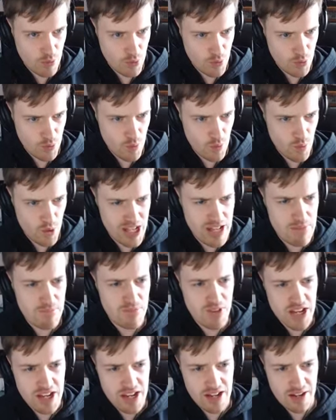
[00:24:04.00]
we'll, we'll keep
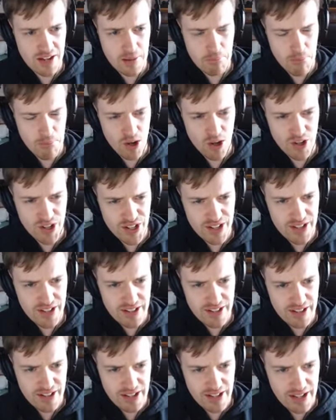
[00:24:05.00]
the uh, punk
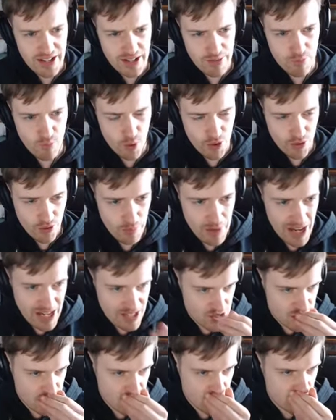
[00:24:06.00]
in one of the
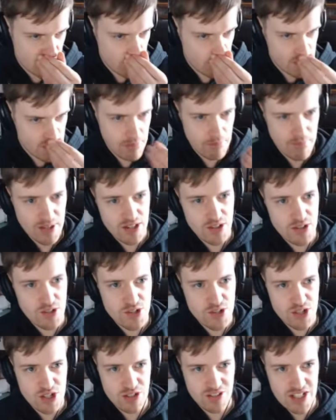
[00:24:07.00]
backseat shooting
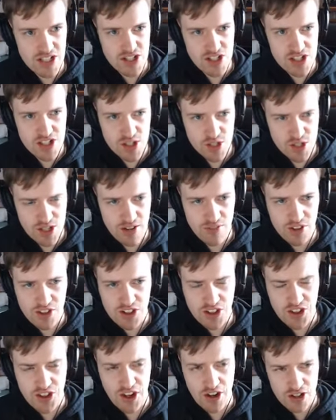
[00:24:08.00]
because at least he doesn't have a
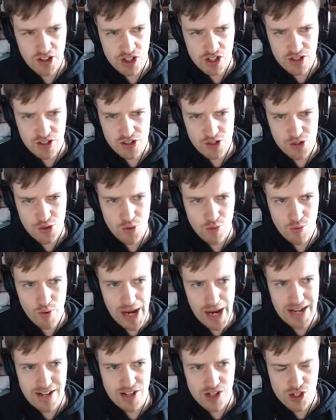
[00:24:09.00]
deduction to
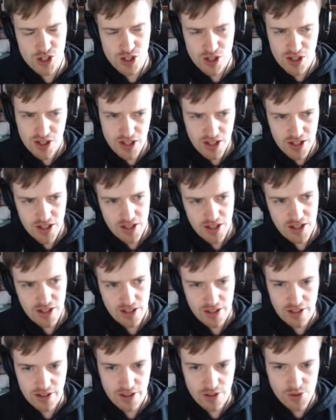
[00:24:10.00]
range.
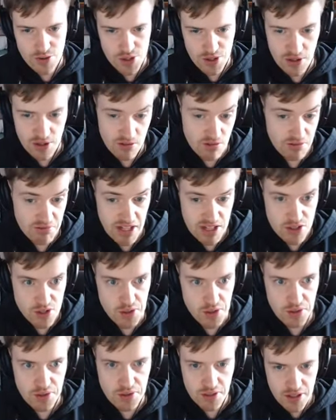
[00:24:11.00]
You know, so that's
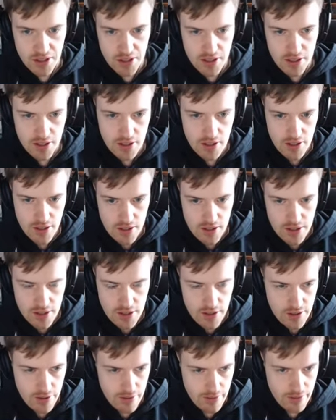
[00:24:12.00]
good.
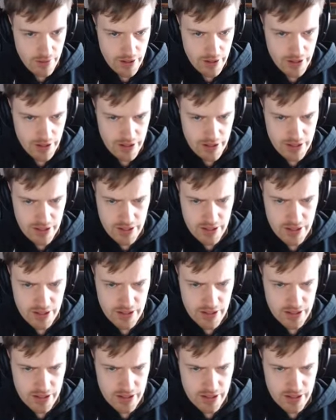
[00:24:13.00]
Right, uh...